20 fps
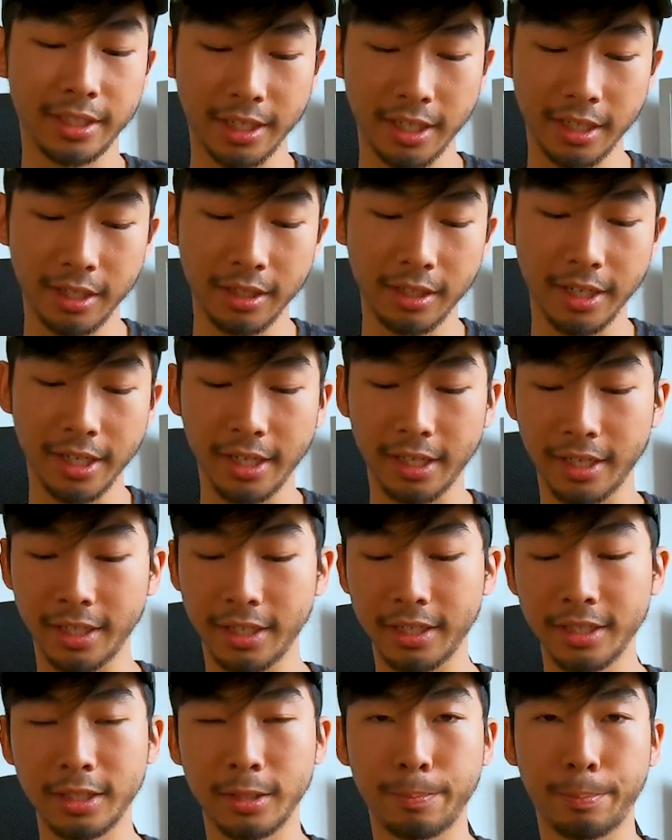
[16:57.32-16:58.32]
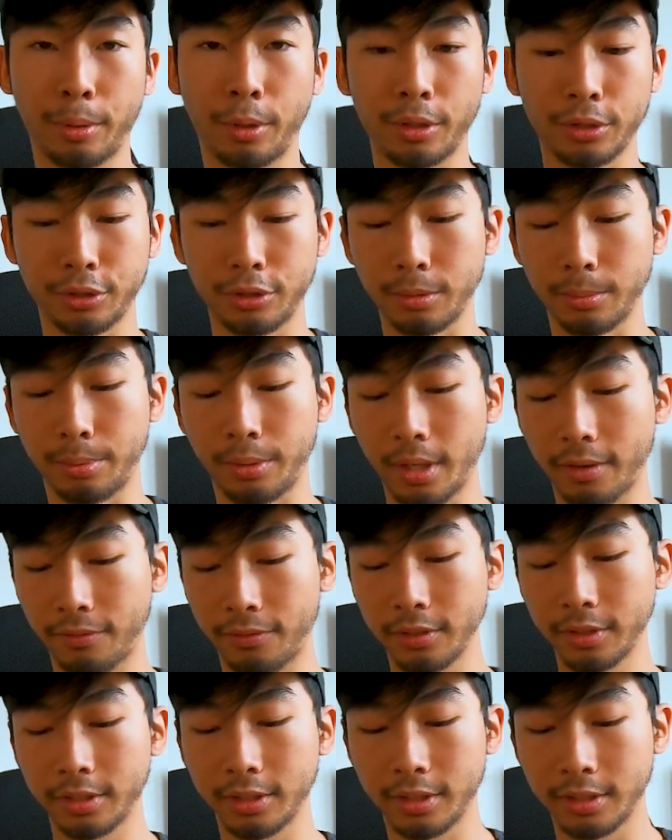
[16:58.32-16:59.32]
at the end of the day, it is personal
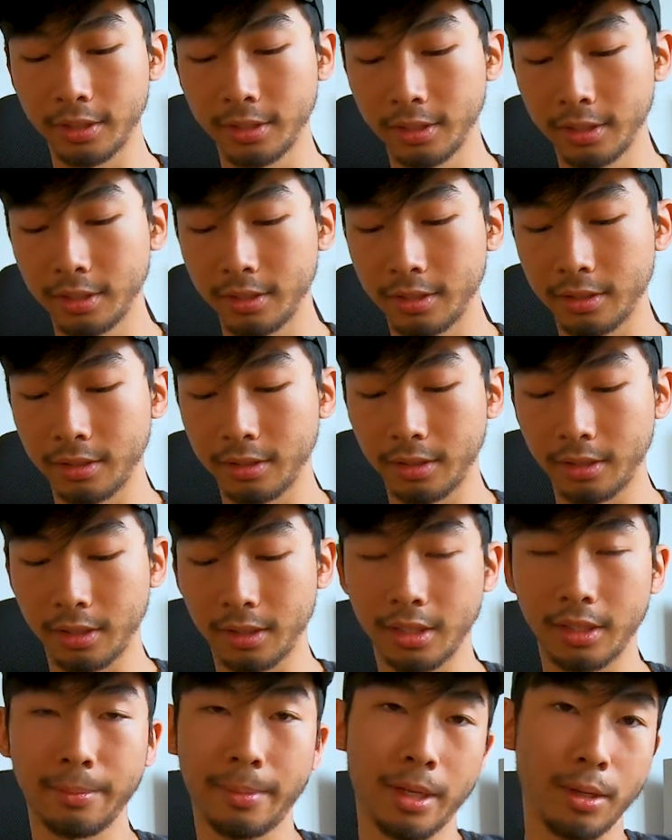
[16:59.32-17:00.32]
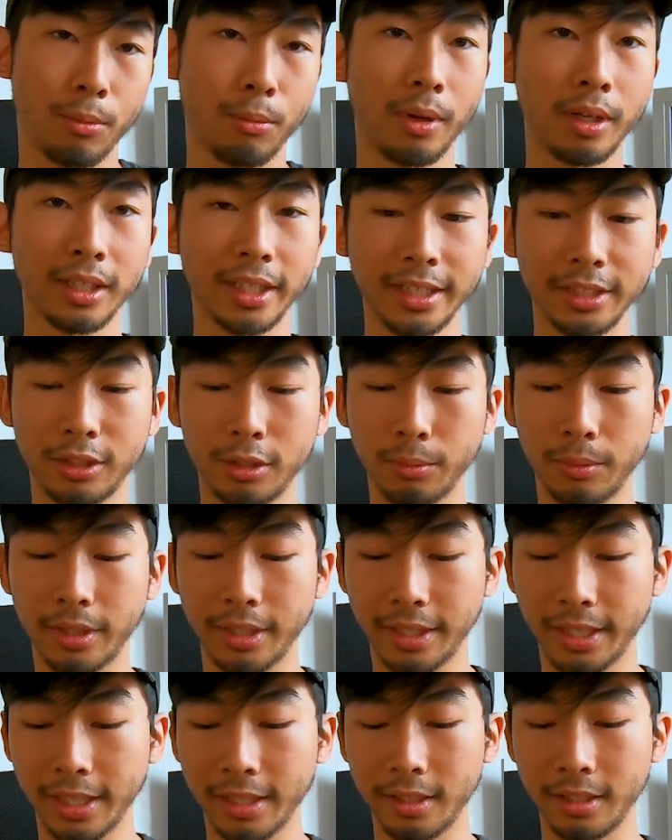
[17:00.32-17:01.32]
preference about what lights you
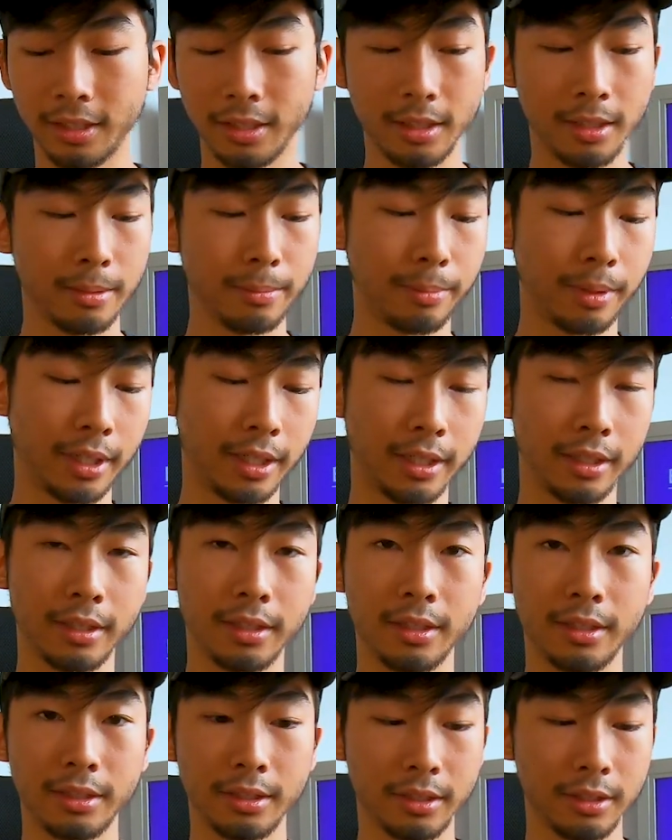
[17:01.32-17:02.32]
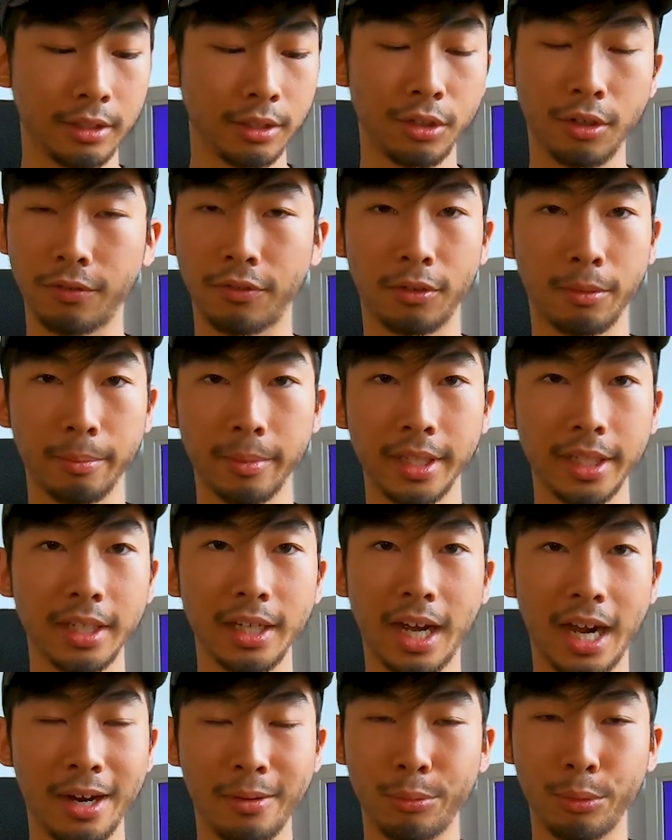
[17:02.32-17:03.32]
want to get. But, you know, for
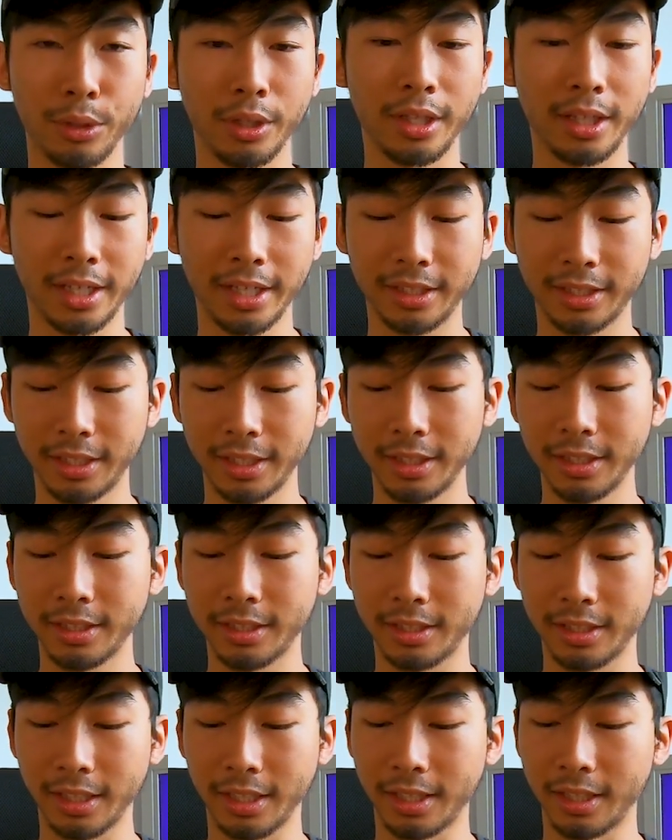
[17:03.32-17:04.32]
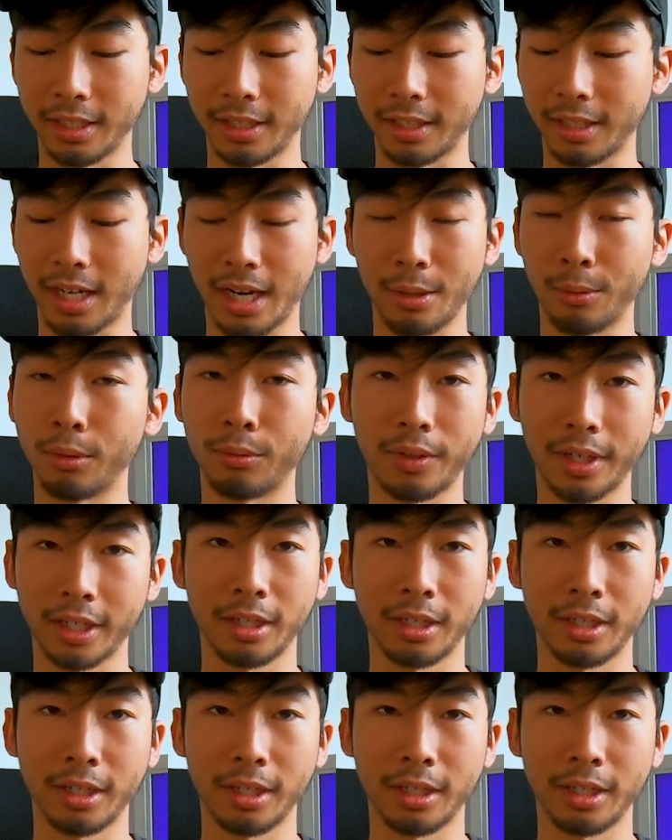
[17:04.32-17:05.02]
me, I really like these and I will